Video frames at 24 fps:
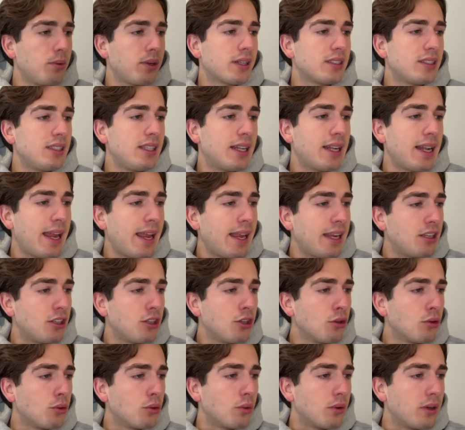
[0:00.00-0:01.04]
see that
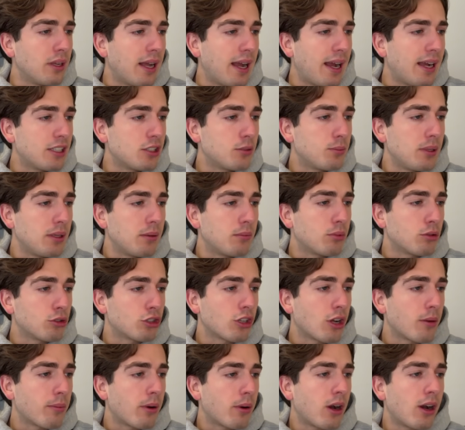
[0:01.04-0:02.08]
AU has been
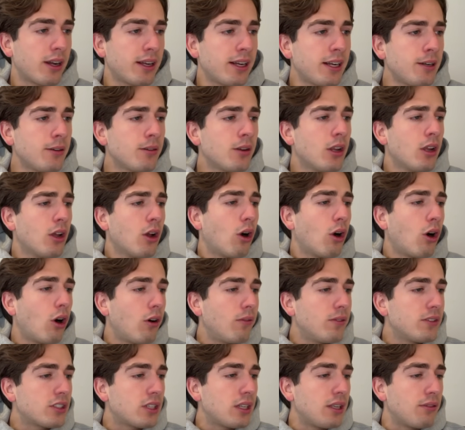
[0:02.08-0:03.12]
pushing up higher,
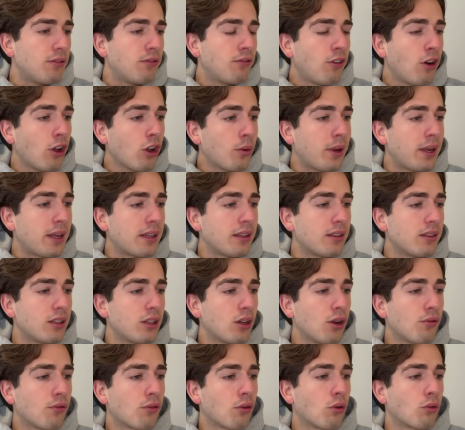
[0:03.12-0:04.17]
obviously following
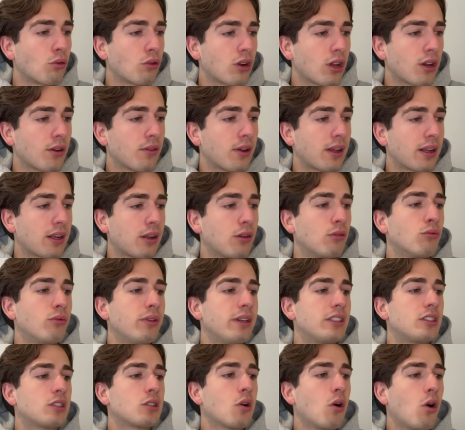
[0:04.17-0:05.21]
the overall kind of like
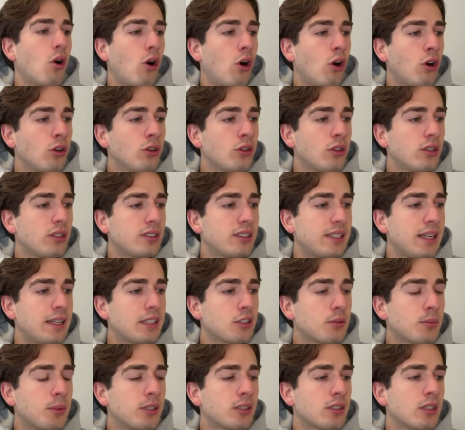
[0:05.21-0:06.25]
risk on
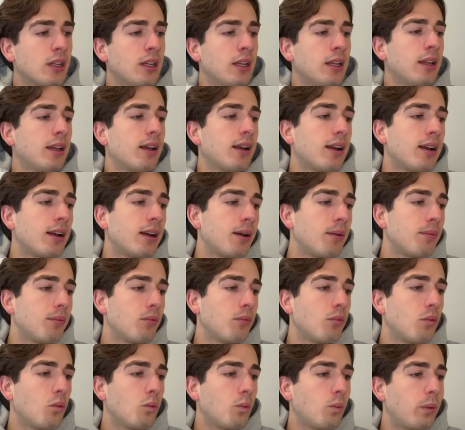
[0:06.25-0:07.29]
sentiment
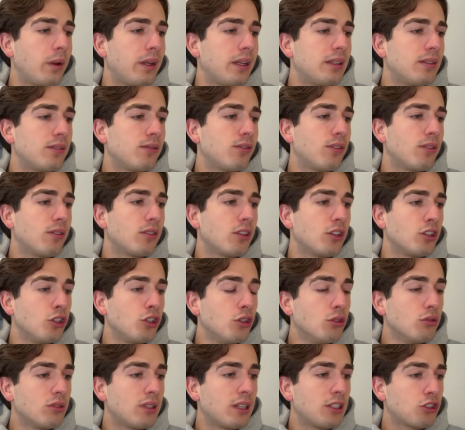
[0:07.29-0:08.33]
with the
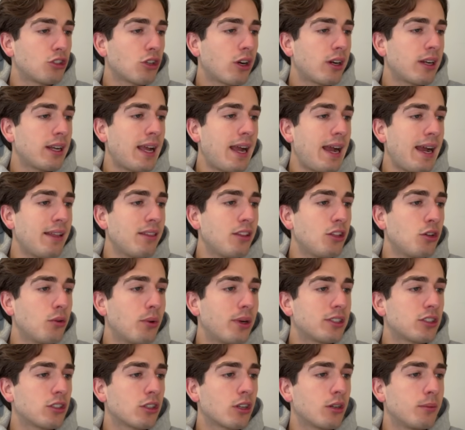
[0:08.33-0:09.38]
news that China and the
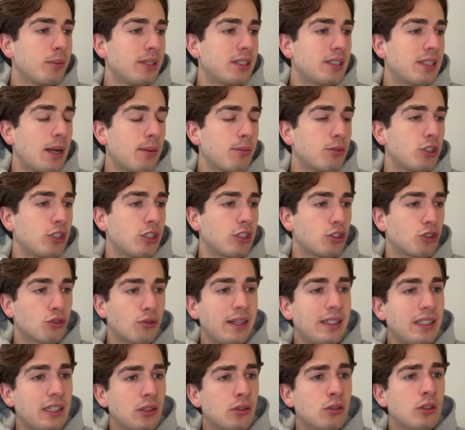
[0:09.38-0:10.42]
US are going to be establishing a
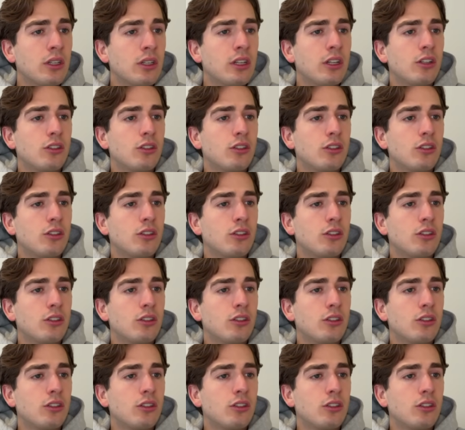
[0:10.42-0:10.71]
trade deal. The